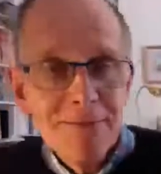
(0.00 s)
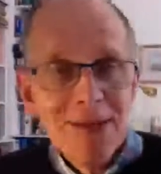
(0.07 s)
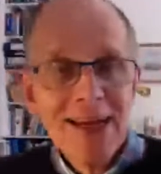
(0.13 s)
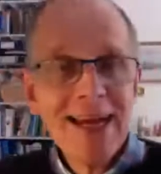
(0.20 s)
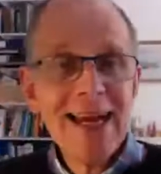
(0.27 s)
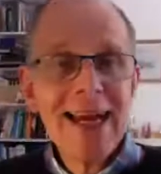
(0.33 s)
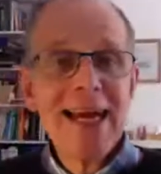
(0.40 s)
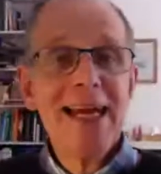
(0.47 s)

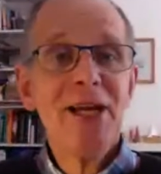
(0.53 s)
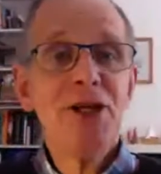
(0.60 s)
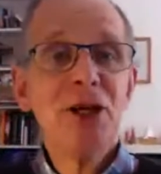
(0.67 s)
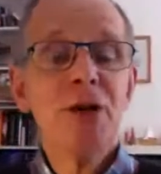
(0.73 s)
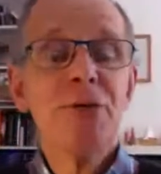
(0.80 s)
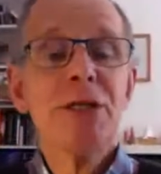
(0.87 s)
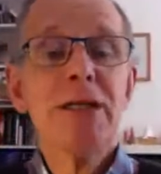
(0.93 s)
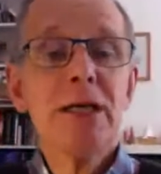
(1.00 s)
he
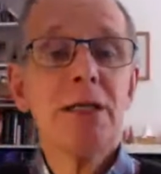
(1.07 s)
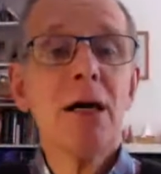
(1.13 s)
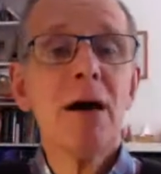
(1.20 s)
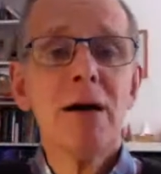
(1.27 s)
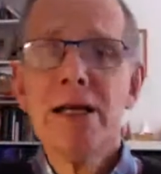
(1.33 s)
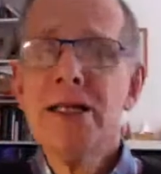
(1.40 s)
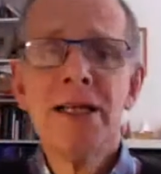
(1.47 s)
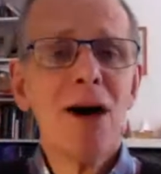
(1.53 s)
shows us his
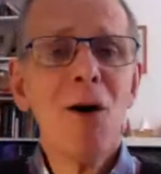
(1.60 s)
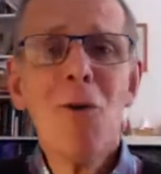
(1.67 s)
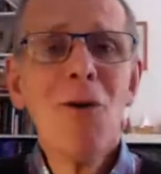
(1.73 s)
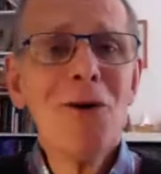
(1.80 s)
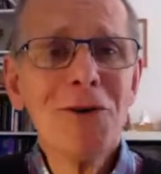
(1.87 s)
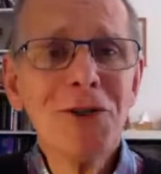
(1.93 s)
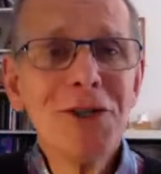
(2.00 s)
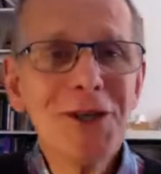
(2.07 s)
heart. He says, I
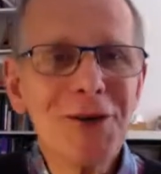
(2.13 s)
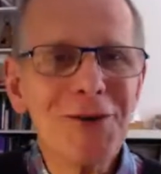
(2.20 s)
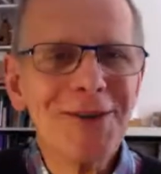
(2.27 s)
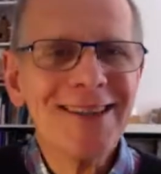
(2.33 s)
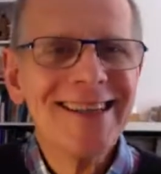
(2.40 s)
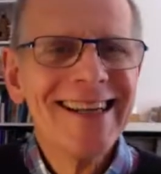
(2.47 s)
want to.